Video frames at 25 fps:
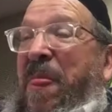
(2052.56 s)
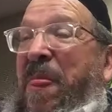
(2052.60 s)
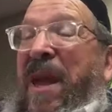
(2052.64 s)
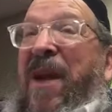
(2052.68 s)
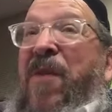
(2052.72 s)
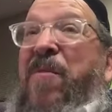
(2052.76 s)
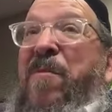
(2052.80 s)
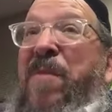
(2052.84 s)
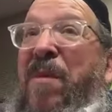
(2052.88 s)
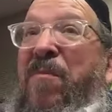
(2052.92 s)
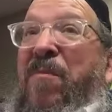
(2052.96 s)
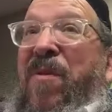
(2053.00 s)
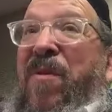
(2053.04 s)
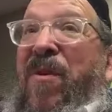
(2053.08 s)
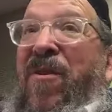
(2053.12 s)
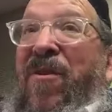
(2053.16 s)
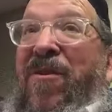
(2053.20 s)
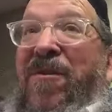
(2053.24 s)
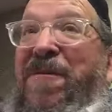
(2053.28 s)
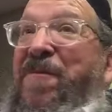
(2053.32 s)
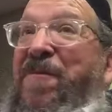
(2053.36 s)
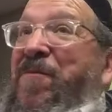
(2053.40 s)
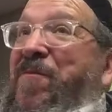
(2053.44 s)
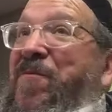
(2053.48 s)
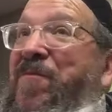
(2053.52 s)

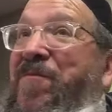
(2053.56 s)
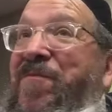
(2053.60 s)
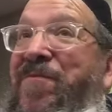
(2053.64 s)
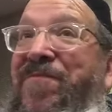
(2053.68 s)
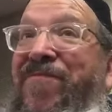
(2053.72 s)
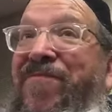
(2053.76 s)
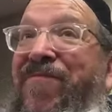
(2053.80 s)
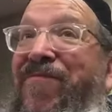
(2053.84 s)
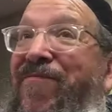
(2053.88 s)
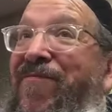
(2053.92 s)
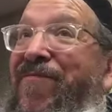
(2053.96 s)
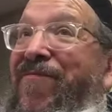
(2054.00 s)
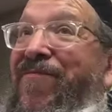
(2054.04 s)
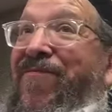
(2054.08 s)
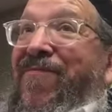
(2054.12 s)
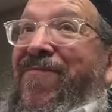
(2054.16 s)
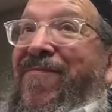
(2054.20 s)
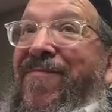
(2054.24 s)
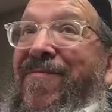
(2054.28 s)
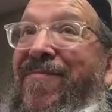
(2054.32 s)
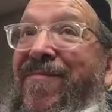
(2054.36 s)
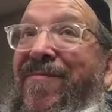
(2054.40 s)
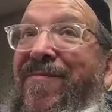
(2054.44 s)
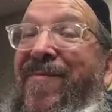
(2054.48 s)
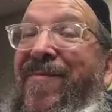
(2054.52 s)
remember
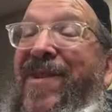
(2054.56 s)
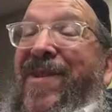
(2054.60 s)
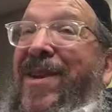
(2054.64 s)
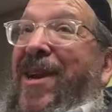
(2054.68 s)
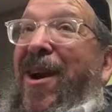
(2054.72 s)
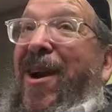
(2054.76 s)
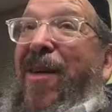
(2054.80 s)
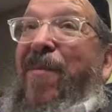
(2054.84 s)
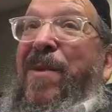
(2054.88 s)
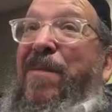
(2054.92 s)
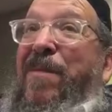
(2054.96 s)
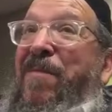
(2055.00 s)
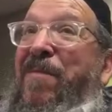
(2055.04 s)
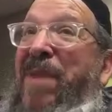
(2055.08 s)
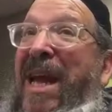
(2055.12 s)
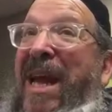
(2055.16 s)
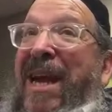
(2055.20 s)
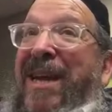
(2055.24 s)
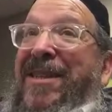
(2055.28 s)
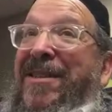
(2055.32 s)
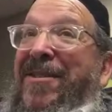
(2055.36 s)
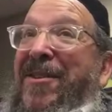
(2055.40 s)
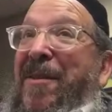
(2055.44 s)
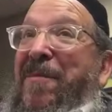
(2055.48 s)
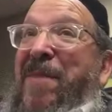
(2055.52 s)
coming
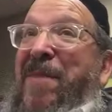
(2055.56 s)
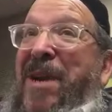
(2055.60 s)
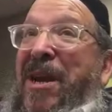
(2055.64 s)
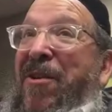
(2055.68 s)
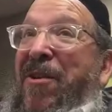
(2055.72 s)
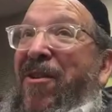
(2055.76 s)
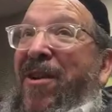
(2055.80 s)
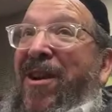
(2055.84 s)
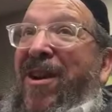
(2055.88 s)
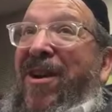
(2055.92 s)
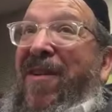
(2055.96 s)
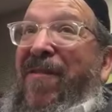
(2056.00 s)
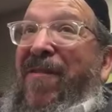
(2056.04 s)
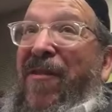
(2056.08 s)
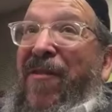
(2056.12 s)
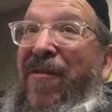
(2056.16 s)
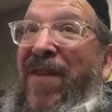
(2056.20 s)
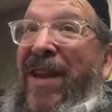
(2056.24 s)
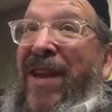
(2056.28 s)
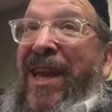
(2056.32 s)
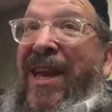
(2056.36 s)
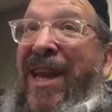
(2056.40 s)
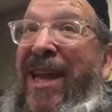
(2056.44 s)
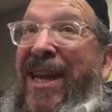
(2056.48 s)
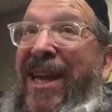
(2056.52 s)
back to America for
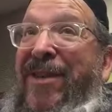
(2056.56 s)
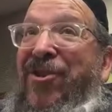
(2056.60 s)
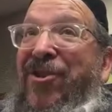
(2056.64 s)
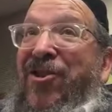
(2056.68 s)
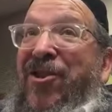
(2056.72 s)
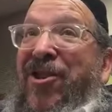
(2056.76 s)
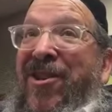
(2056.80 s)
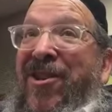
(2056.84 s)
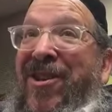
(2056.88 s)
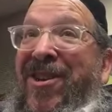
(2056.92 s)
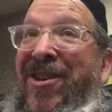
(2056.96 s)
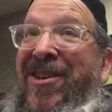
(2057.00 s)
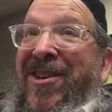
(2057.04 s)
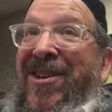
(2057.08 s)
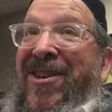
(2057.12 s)
vacation.